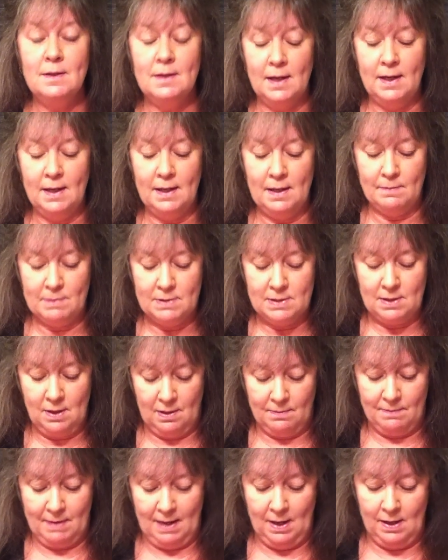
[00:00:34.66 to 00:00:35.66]
thing I'm going to
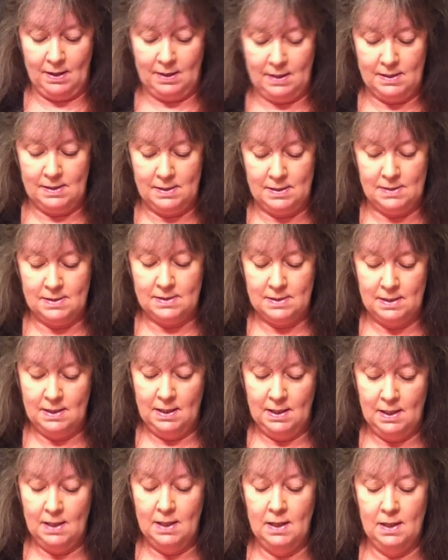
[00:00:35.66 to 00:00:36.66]
talk about is
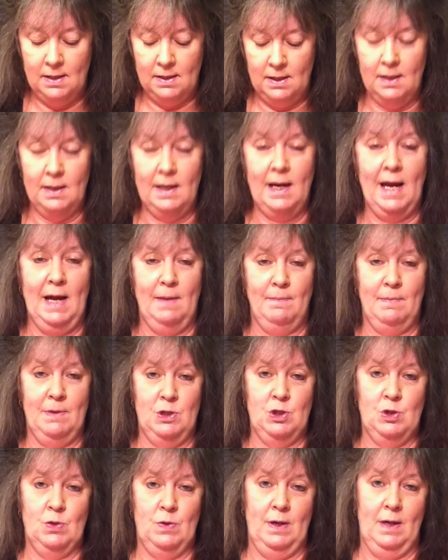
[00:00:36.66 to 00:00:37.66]
the
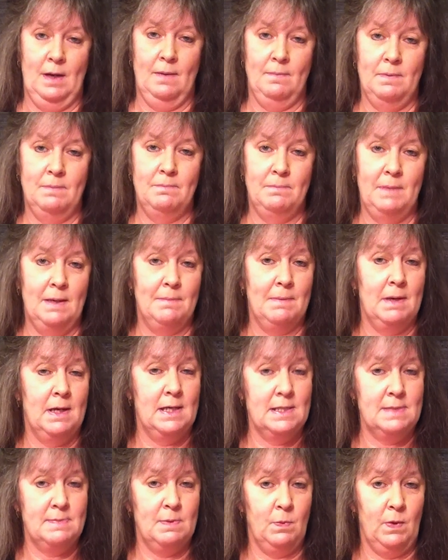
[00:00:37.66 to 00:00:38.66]
camping trip. Me and my
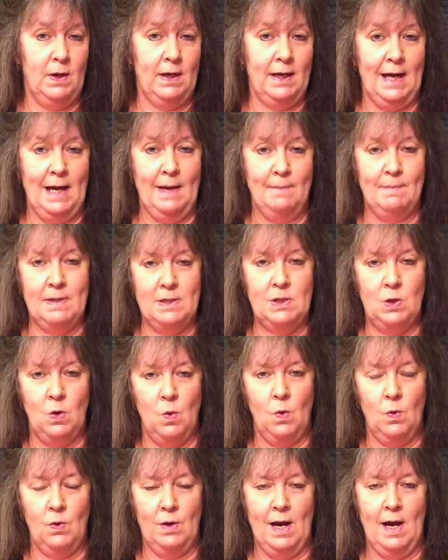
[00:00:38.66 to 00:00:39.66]
husband went camping to
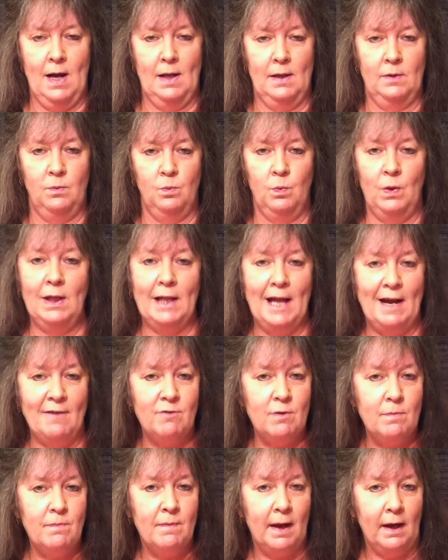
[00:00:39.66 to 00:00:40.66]
Horn Island. We
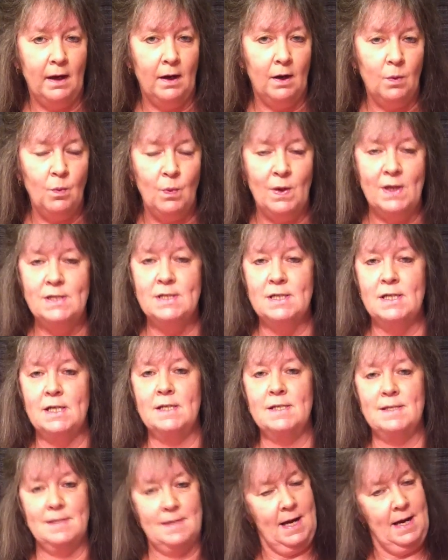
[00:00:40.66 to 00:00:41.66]
left from there, went
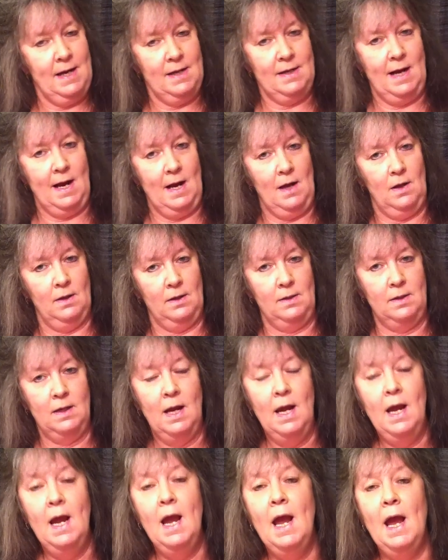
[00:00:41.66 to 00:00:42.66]
to Sand Island,
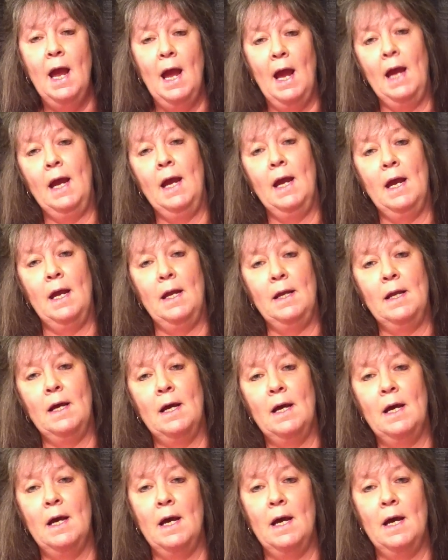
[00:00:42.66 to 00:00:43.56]
and